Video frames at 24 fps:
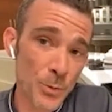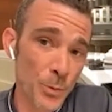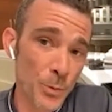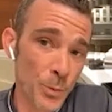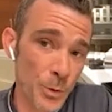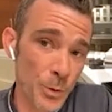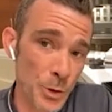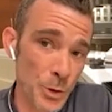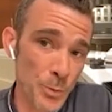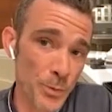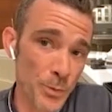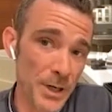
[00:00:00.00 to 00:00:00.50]

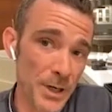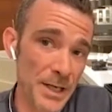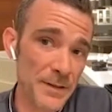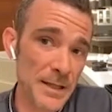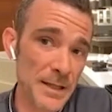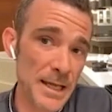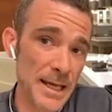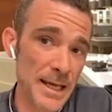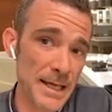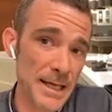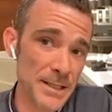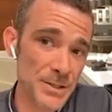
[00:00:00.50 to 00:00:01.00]
you bring
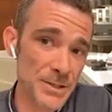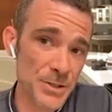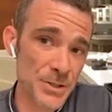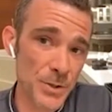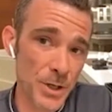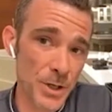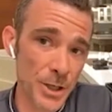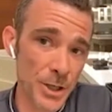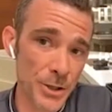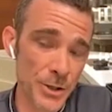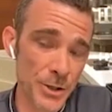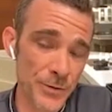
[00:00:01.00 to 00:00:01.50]
the egg to
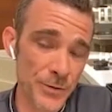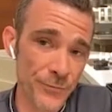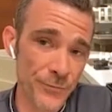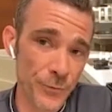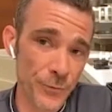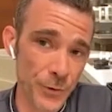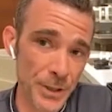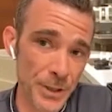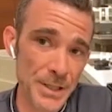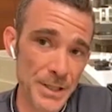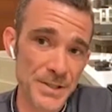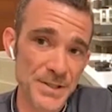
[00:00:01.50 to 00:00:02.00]

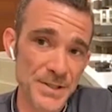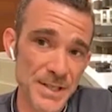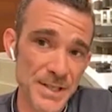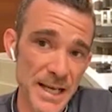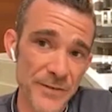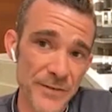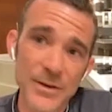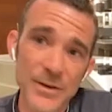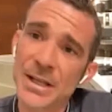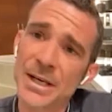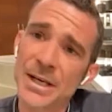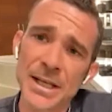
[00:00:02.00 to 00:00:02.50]

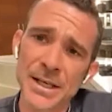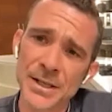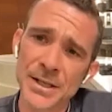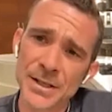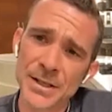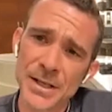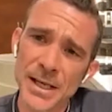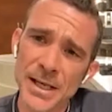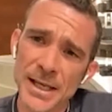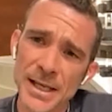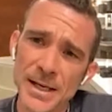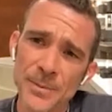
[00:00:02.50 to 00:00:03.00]
147,
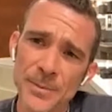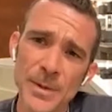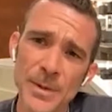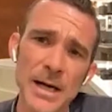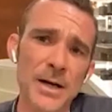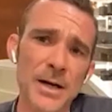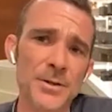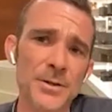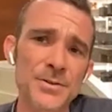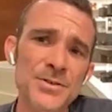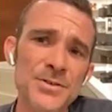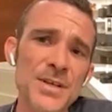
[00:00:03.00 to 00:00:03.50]
and at
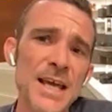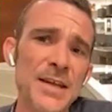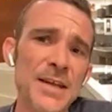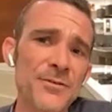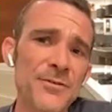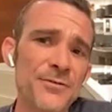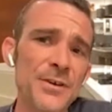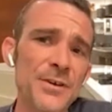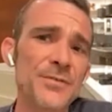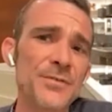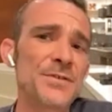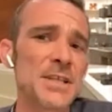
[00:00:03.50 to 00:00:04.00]
about
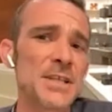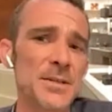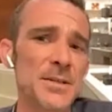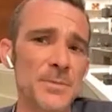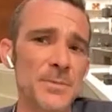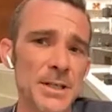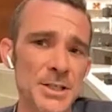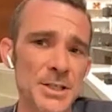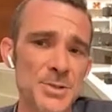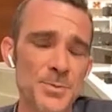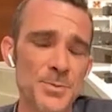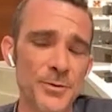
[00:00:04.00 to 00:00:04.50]
10, 15
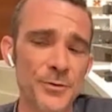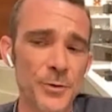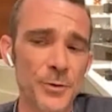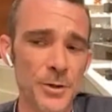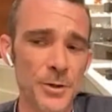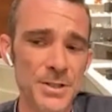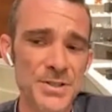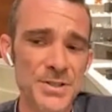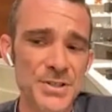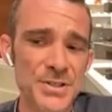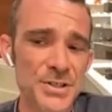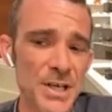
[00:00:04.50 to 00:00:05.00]
minutes
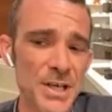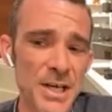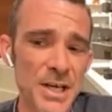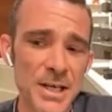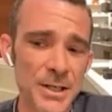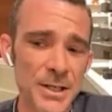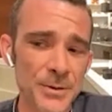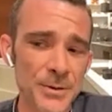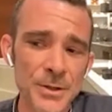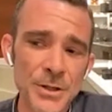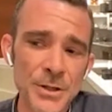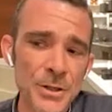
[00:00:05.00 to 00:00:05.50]
before it's
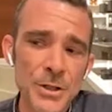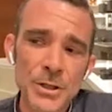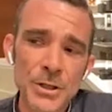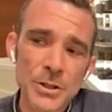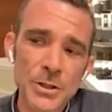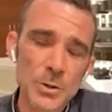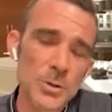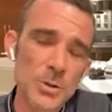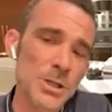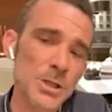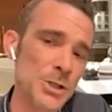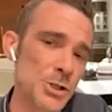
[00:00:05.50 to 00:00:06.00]
done,
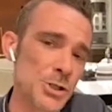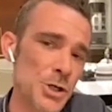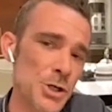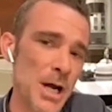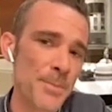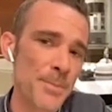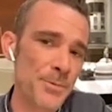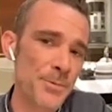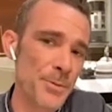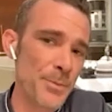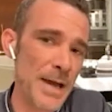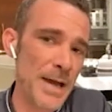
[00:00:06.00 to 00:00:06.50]
you can
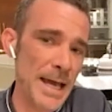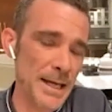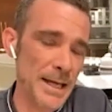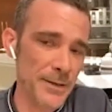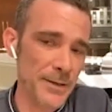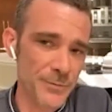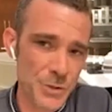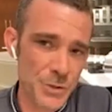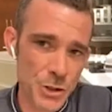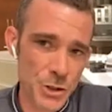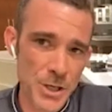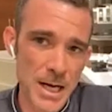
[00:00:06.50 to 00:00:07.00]
drop the
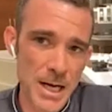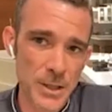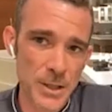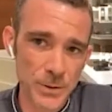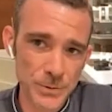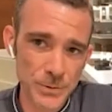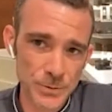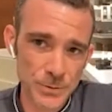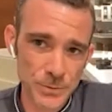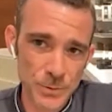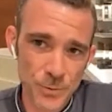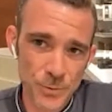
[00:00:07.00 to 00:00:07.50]
bag of trout
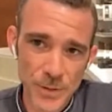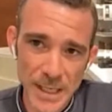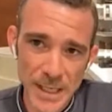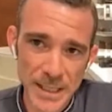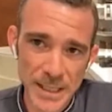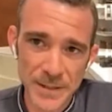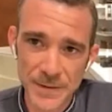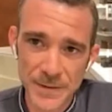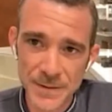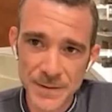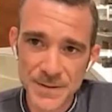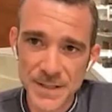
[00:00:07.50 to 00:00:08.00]

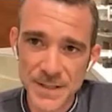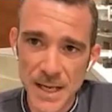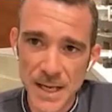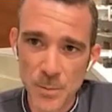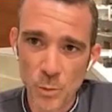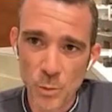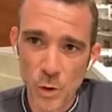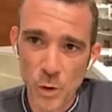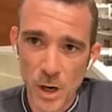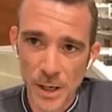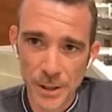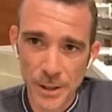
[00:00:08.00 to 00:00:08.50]
right in the
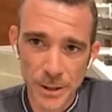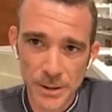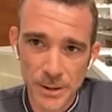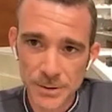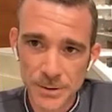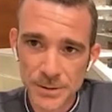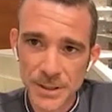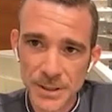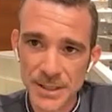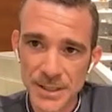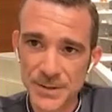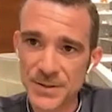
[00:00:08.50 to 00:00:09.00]
same
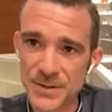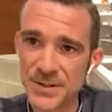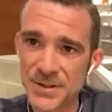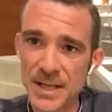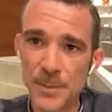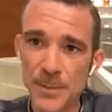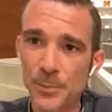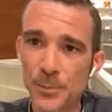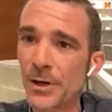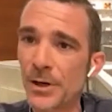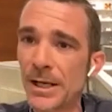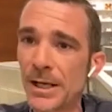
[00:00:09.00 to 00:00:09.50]
water. It's
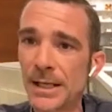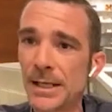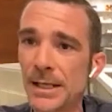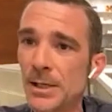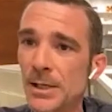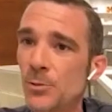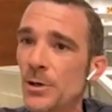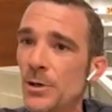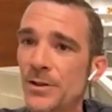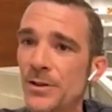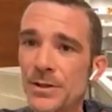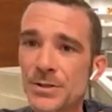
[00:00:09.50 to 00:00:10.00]

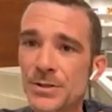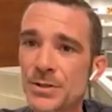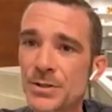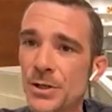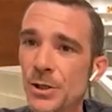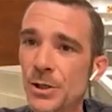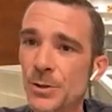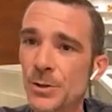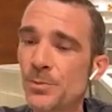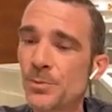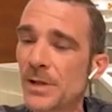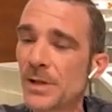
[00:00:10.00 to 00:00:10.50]
separated with its
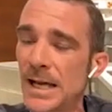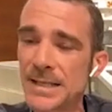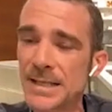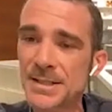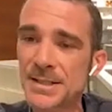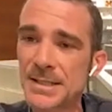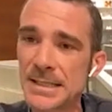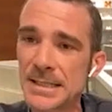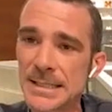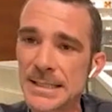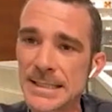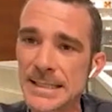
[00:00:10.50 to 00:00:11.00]
own
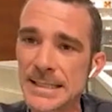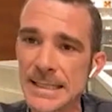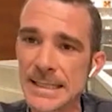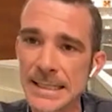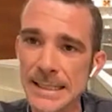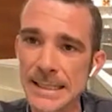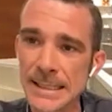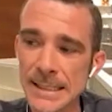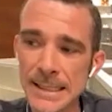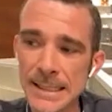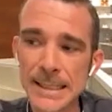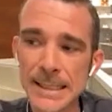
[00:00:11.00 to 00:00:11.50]
plastic
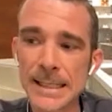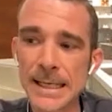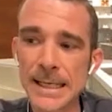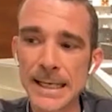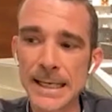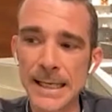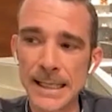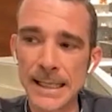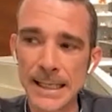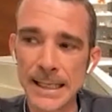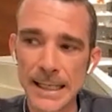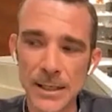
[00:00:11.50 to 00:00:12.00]
skin,
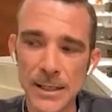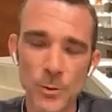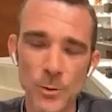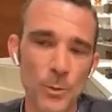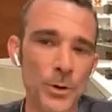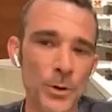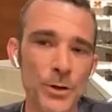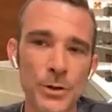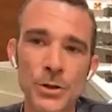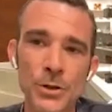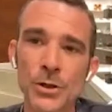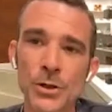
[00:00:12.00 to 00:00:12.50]
and it
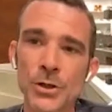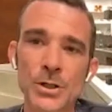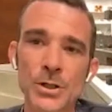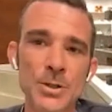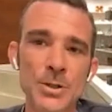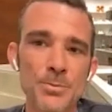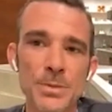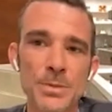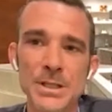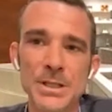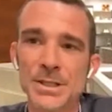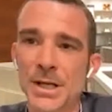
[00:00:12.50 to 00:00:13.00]
will cook
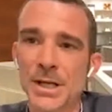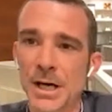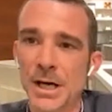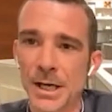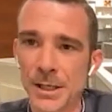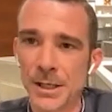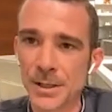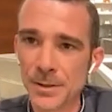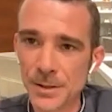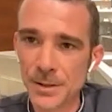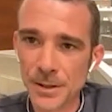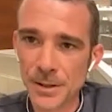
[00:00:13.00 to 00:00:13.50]
and be
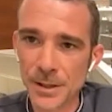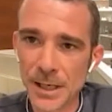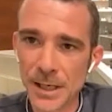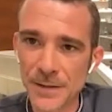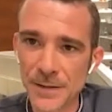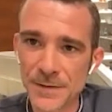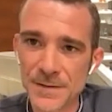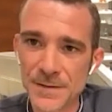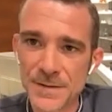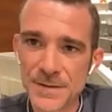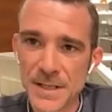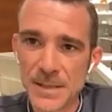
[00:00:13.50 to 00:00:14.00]
done
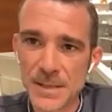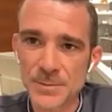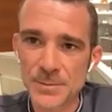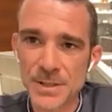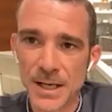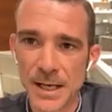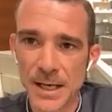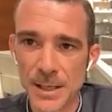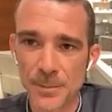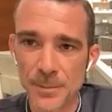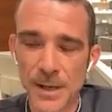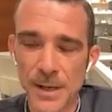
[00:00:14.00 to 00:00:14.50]
at the same
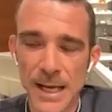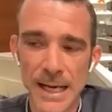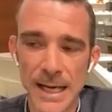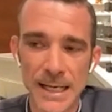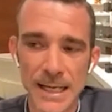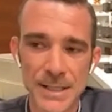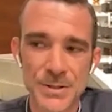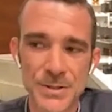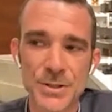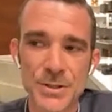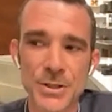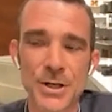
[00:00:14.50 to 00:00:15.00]
time
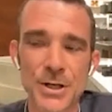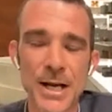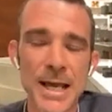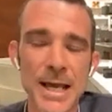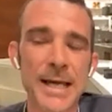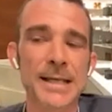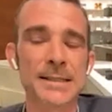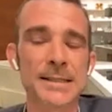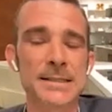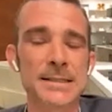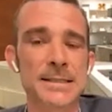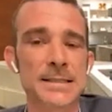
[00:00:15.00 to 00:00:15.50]
as your
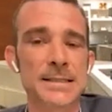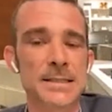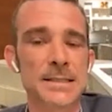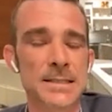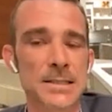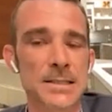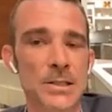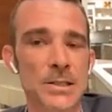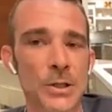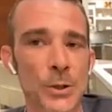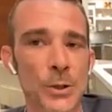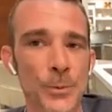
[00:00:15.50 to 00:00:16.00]
eggs.
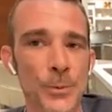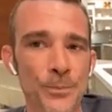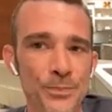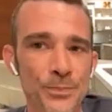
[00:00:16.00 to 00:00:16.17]
So